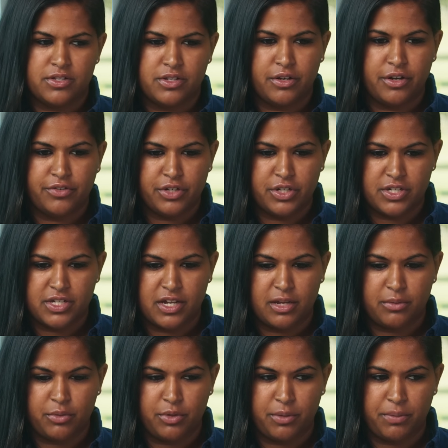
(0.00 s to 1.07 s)
Is there ever a
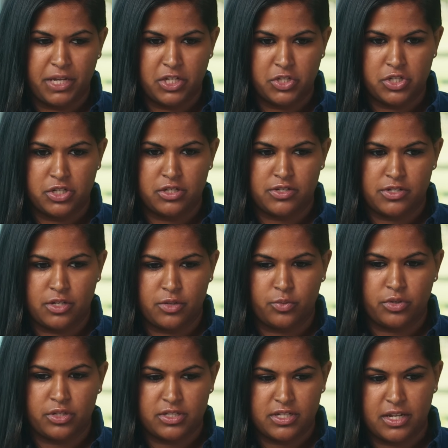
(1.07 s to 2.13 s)
time where a patient is on one